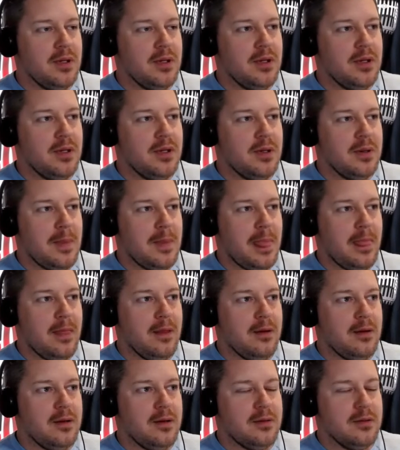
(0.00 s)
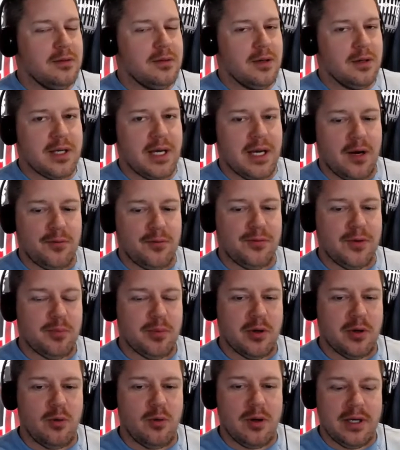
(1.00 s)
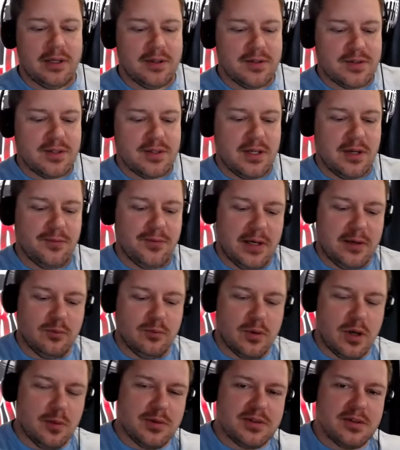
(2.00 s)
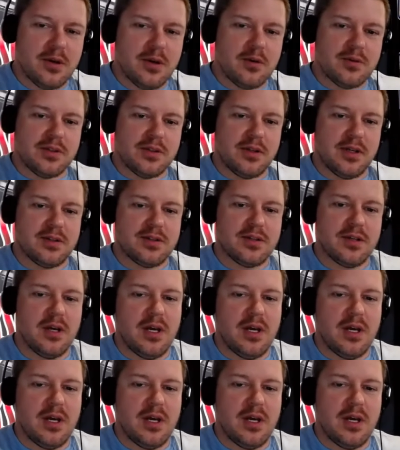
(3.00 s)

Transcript: Flip a coin. Okay, I'll flip a coin and see if I rub his nose in this.